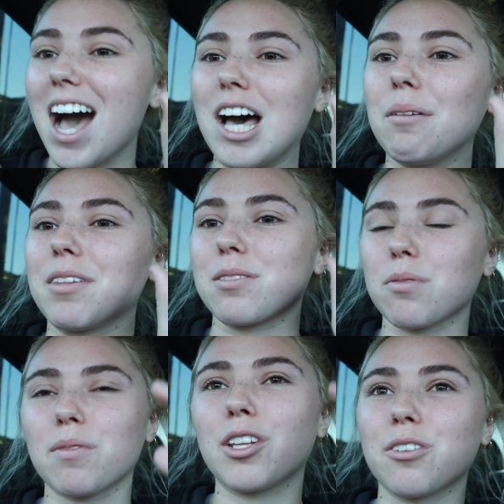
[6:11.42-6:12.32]
um, this
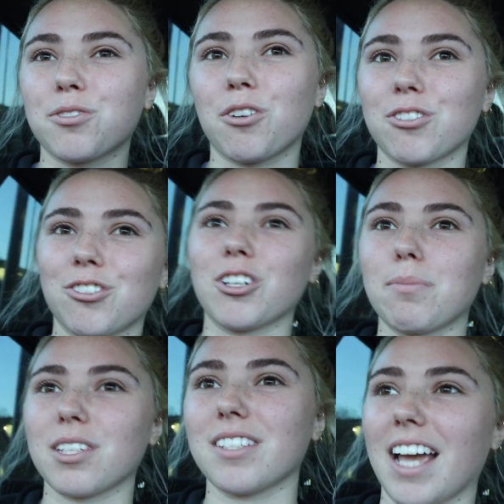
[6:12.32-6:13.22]
was one of those grocery
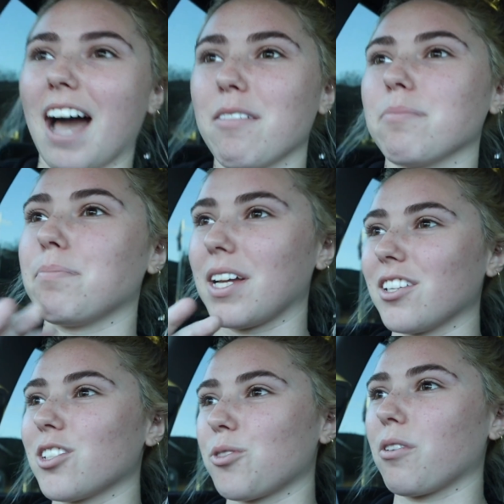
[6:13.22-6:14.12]
trips since I haven't been to
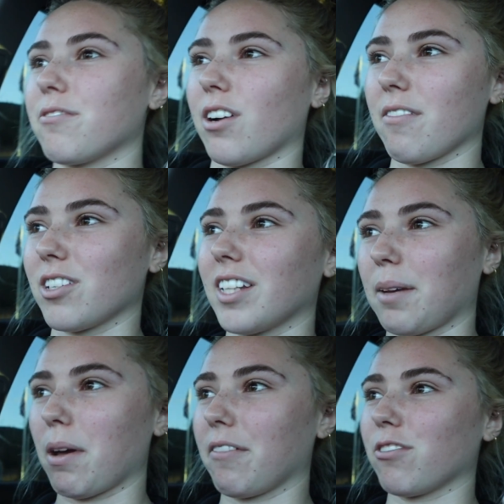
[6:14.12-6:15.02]
the store in forever and
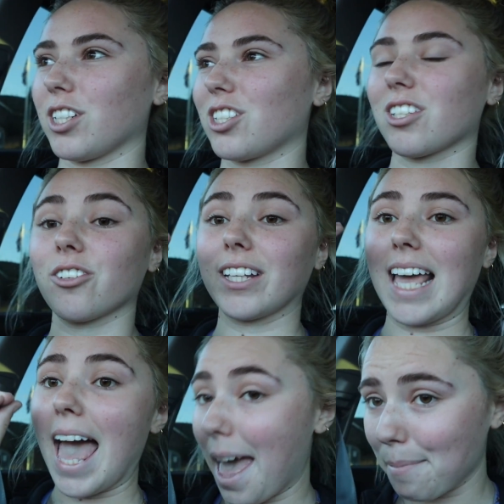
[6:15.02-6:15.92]
like my fridge is literally
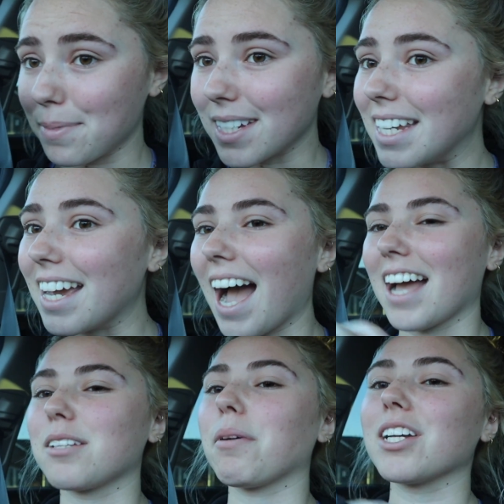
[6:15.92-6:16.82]
empty. I
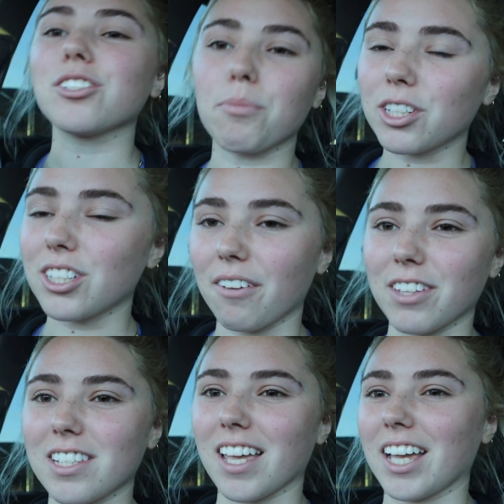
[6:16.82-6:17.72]
had to buy so much stuff
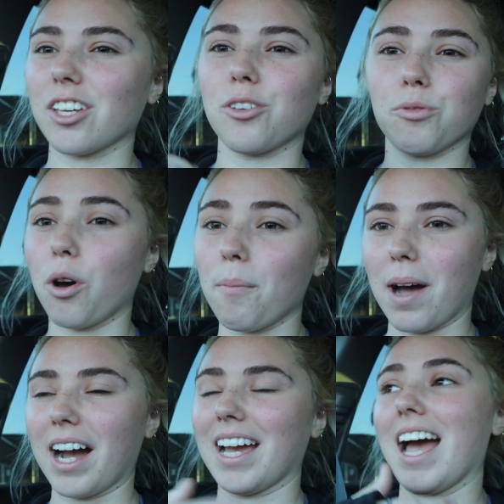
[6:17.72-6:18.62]
that's like you don't
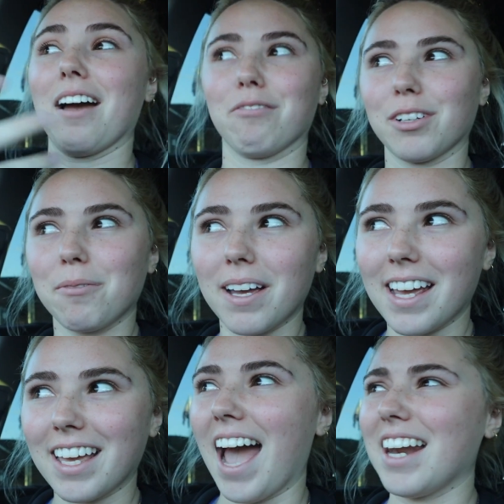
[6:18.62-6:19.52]
buy every
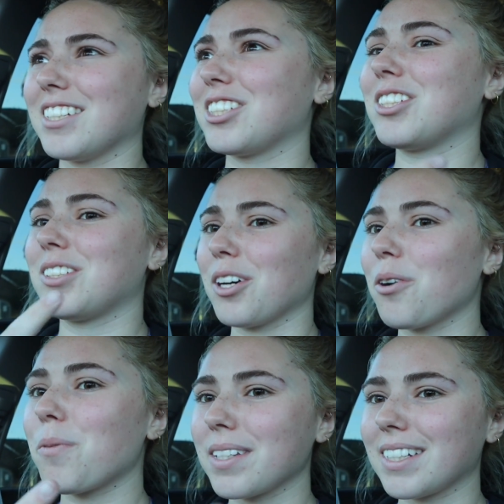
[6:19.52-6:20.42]
week and it
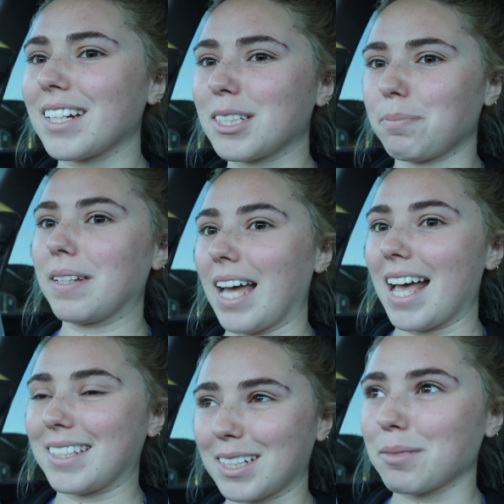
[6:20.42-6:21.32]
still wasn't exp
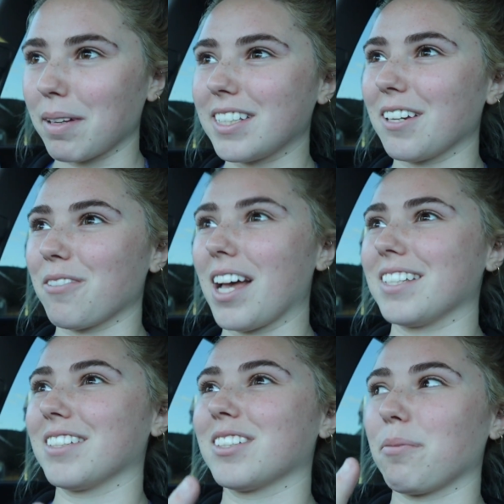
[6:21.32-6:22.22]
as expensive
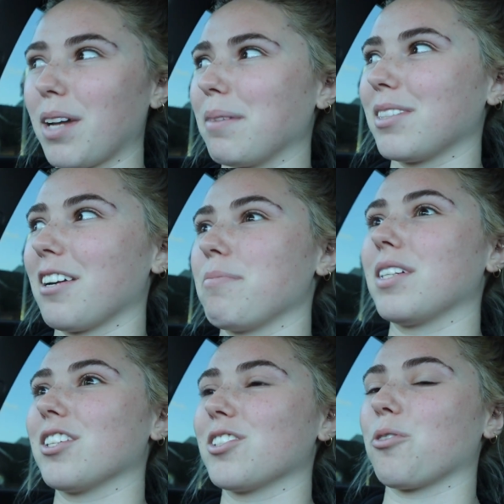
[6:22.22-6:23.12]
as sometimes that I've been
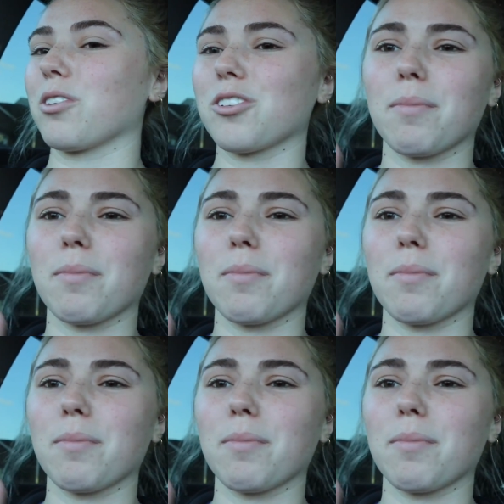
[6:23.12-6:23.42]
to the store. So I'm